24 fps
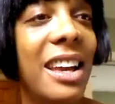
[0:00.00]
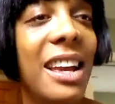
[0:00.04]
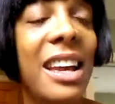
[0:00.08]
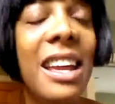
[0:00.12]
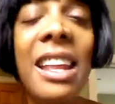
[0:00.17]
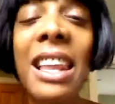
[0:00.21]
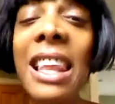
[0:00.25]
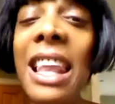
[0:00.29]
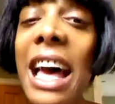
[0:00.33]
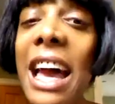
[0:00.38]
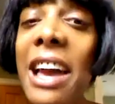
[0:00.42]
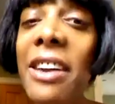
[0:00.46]

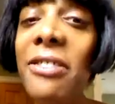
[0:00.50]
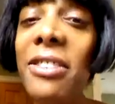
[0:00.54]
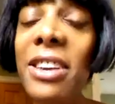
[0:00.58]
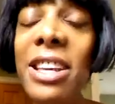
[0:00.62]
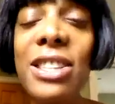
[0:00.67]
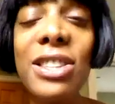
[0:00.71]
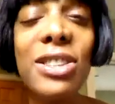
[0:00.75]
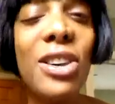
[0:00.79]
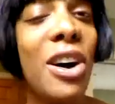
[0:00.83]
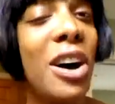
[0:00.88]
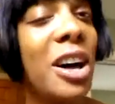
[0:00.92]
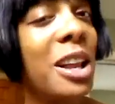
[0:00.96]
In life,
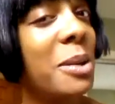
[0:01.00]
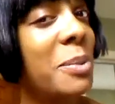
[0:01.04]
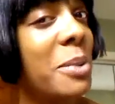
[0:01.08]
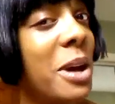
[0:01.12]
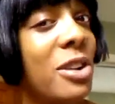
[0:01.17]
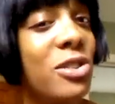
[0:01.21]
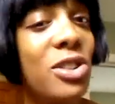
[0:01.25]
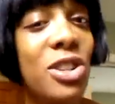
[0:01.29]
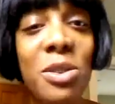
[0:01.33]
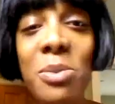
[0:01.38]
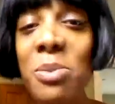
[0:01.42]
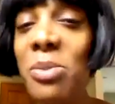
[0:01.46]
it's all
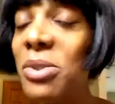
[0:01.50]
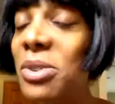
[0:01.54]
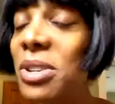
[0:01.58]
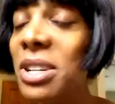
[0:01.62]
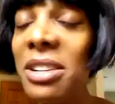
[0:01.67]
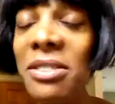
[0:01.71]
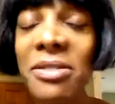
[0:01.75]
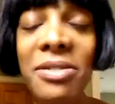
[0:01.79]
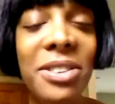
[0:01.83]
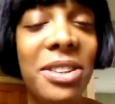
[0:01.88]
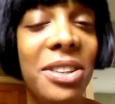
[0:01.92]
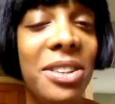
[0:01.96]
about your point
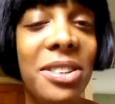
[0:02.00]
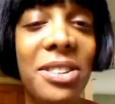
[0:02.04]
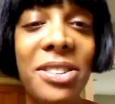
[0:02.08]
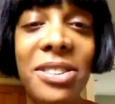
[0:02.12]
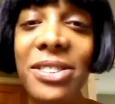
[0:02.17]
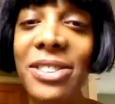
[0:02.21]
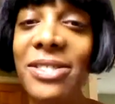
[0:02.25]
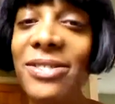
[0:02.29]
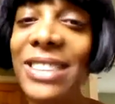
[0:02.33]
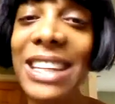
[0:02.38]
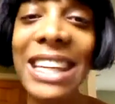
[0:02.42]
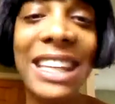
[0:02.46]
of
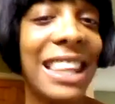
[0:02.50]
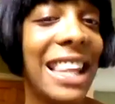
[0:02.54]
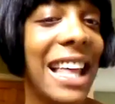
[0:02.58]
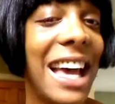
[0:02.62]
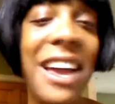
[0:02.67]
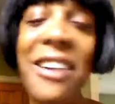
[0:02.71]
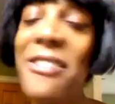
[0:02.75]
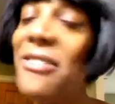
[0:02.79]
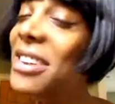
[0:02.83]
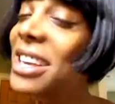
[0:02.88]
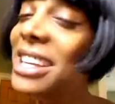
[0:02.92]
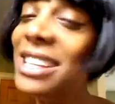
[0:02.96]
view. In
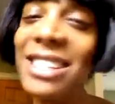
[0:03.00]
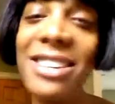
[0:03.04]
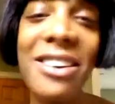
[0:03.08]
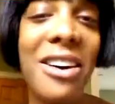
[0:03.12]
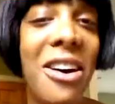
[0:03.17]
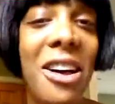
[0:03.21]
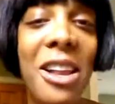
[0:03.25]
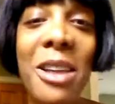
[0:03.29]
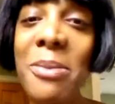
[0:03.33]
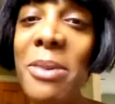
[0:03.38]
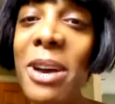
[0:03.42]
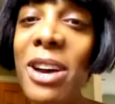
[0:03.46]
life, it's
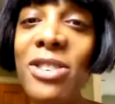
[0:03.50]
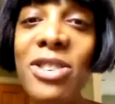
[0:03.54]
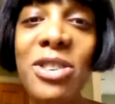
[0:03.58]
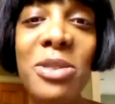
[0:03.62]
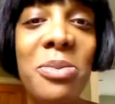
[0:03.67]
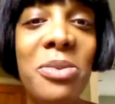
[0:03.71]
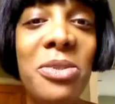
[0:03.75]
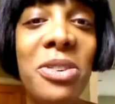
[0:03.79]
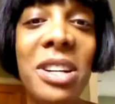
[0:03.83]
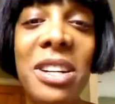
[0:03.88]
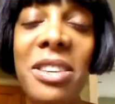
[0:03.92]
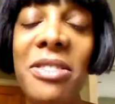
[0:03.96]
all about your
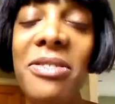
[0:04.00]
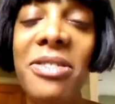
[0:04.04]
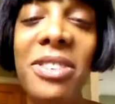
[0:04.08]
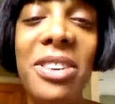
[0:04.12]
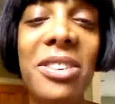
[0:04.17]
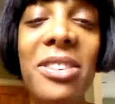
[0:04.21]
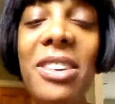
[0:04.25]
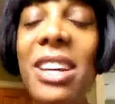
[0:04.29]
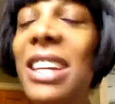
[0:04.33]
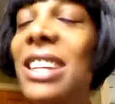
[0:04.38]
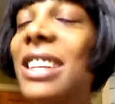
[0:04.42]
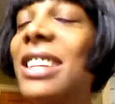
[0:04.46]
point of
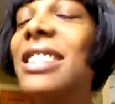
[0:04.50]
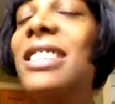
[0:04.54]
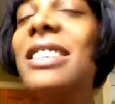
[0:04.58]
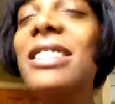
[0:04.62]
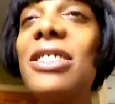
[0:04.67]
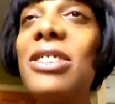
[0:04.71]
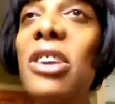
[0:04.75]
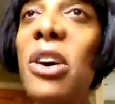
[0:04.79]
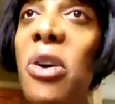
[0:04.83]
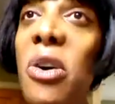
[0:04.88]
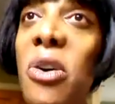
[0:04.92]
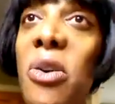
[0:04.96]
view. And it's
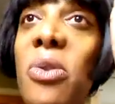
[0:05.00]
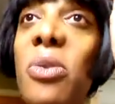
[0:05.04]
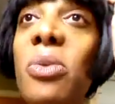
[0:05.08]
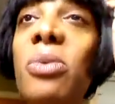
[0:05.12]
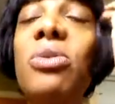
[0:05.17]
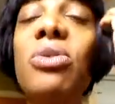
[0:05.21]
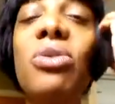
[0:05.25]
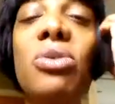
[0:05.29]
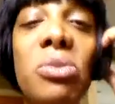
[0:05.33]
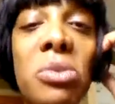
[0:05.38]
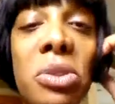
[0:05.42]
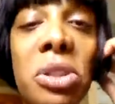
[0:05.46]
so
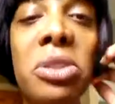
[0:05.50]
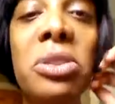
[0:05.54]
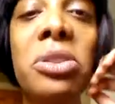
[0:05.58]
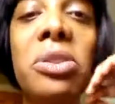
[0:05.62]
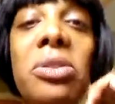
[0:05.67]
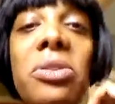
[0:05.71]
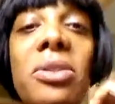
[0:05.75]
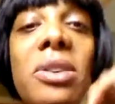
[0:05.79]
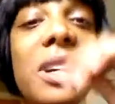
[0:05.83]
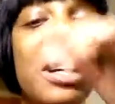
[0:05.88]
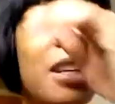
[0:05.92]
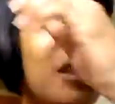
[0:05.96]

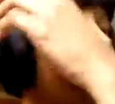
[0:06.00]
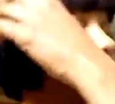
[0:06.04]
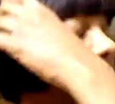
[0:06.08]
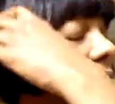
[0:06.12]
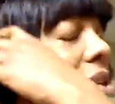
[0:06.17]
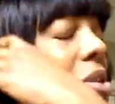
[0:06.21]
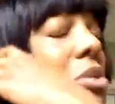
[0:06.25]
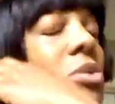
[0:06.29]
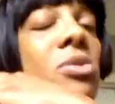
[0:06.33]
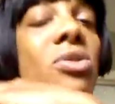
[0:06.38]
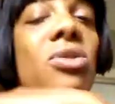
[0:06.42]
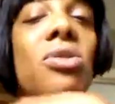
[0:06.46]
true. It's
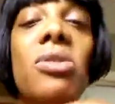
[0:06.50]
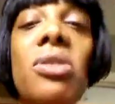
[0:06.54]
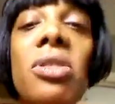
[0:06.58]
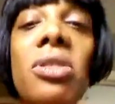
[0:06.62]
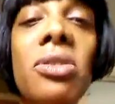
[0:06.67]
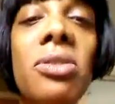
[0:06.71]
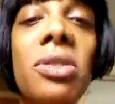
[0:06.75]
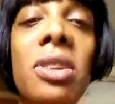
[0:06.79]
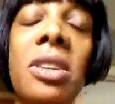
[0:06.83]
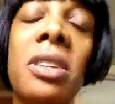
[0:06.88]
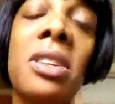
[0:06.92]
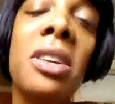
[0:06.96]
so
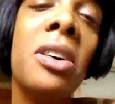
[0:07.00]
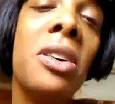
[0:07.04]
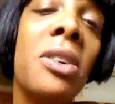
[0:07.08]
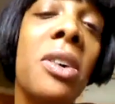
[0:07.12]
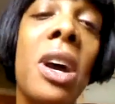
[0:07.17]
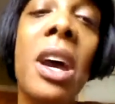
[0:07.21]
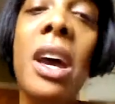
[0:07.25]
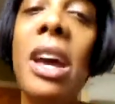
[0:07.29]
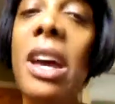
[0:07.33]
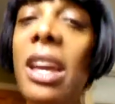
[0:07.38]
true, you know.